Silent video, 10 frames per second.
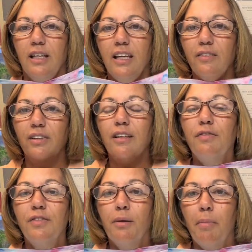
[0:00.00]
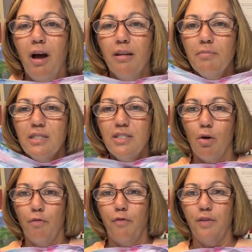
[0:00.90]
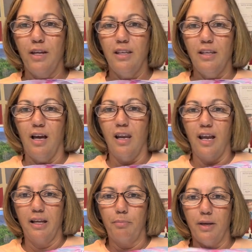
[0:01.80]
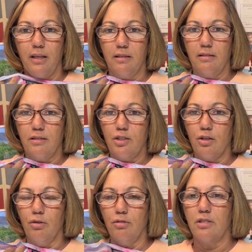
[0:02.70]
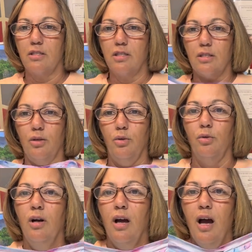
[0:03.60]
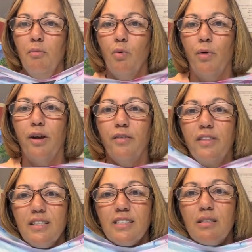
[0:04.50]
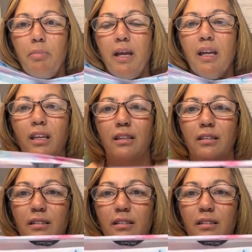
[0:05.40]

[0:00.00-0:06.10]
Even if the bottoms don't fit, I like big shirts, so I'm gonna wear this to bed